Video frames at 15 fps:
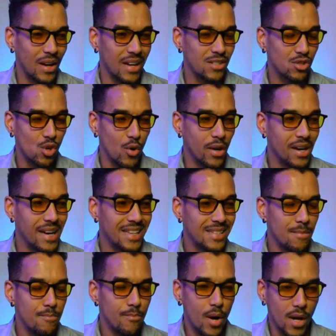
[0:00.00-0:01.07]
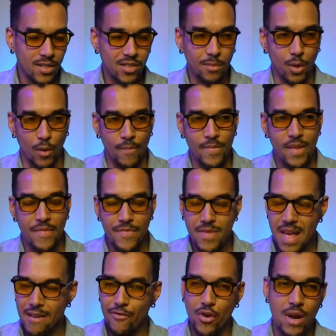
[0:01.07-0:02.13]
historically that's impossible.
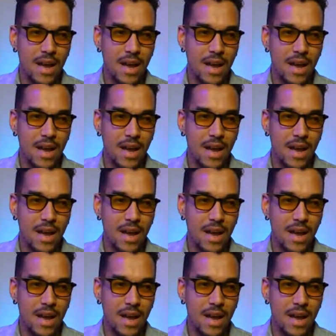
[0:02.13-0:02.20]
Never